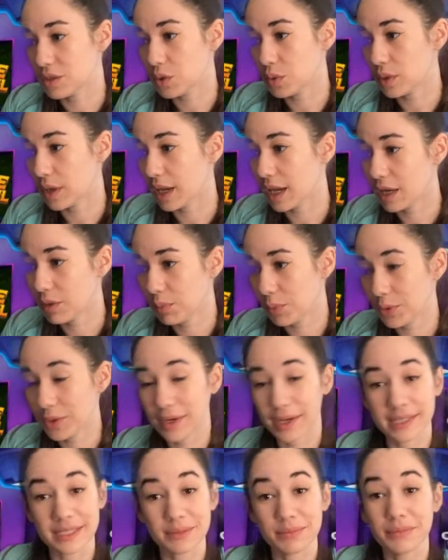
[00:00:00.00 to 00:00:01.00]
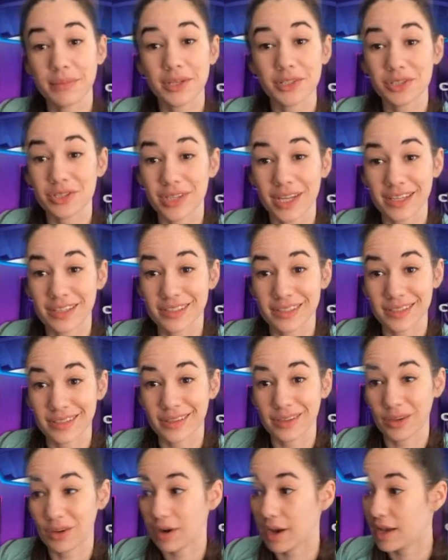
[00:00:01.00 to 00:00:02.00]
you can put as much text in
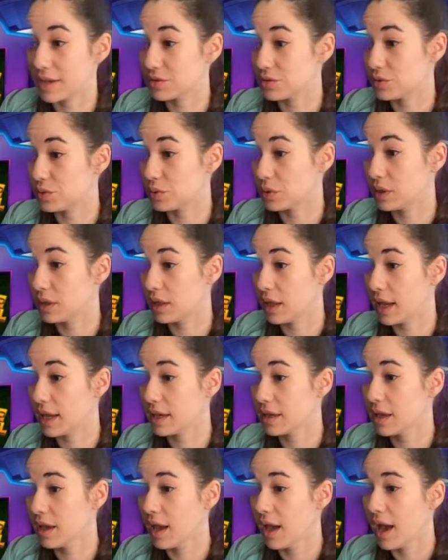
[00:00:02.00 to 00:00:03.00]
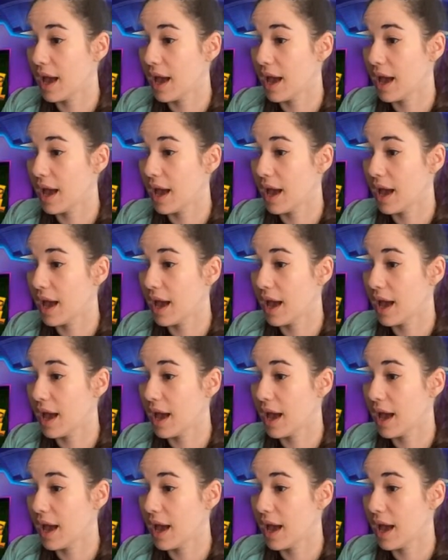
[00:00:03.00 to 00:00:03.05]
here as you'd like.